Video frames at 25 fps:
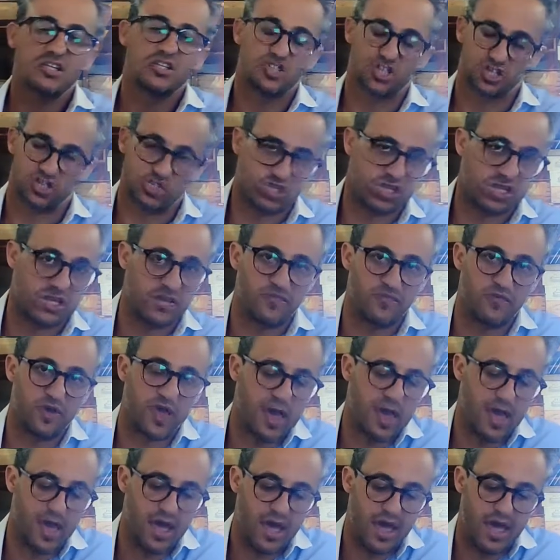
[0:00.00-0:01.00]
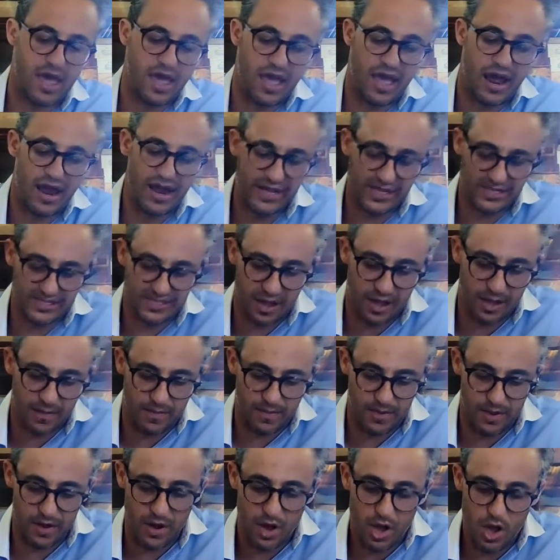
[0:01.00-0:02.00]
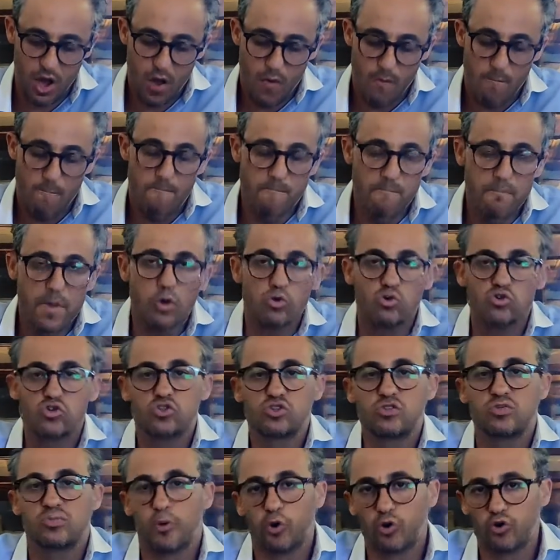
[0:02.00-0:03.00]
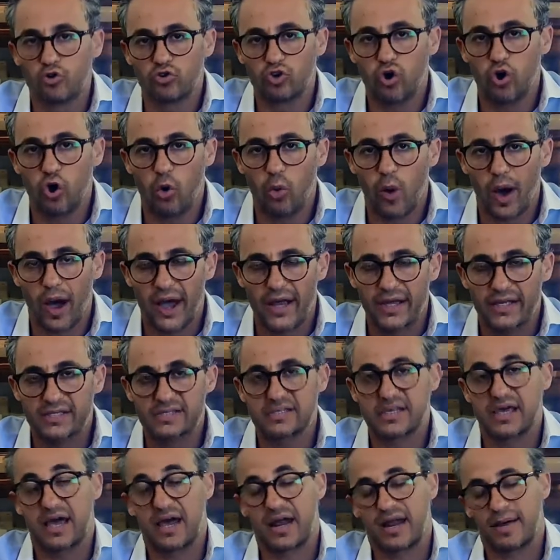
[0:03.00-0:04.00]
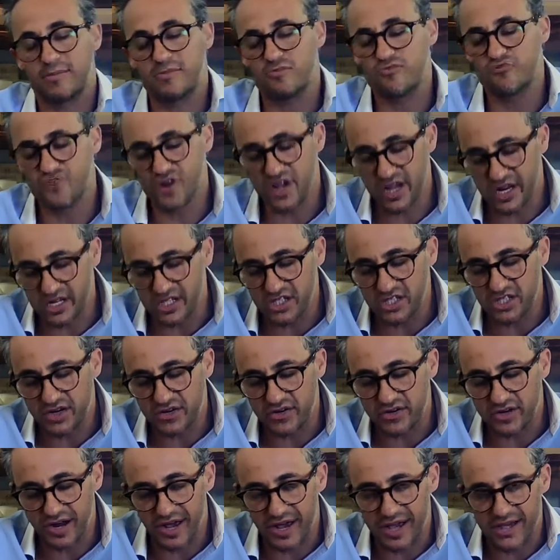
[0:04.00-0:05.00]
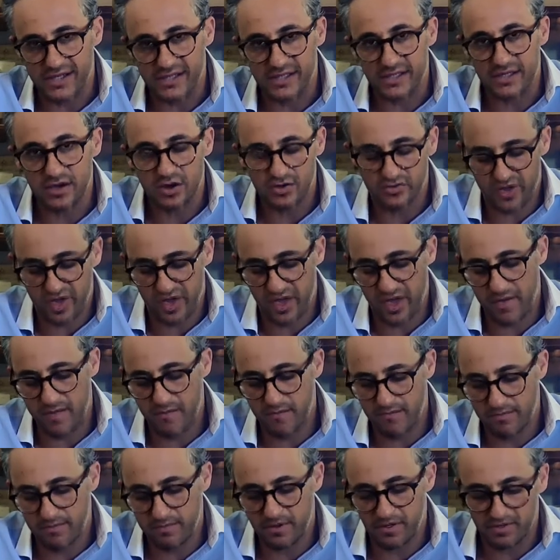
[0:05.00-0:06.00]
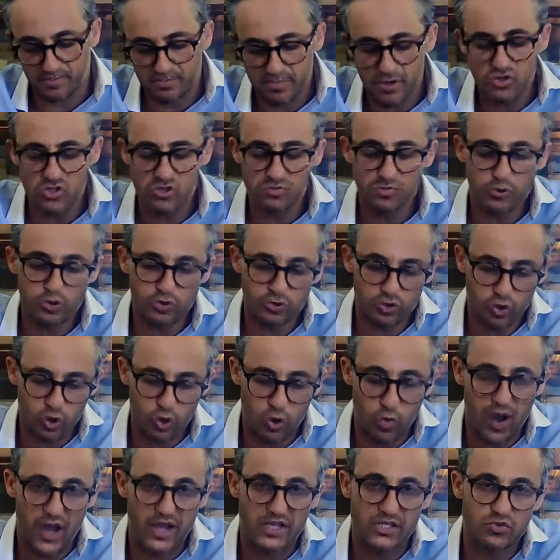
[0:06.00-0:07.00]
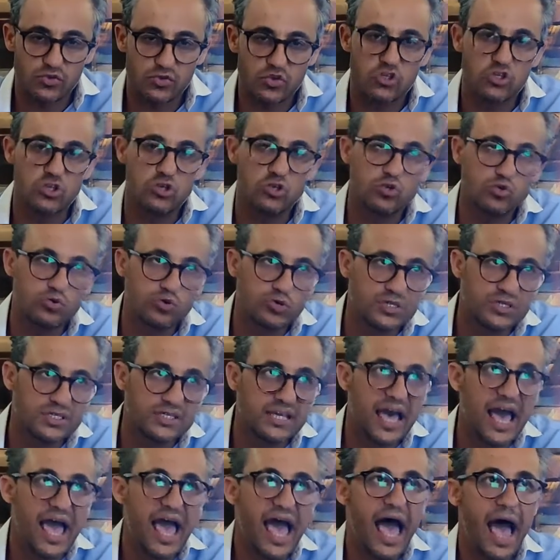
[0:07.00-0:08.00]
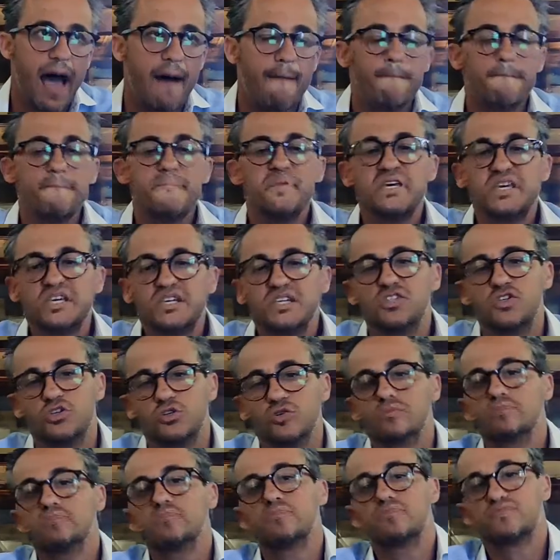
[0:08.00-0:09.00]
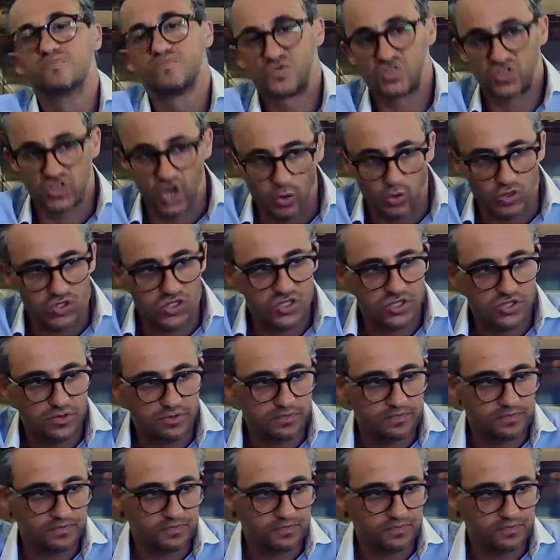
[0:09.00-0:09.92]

Just to give you an example, most Bordeaux wines, and I'm really generalizing over here, but most Bordeaux wines would use a medium toast.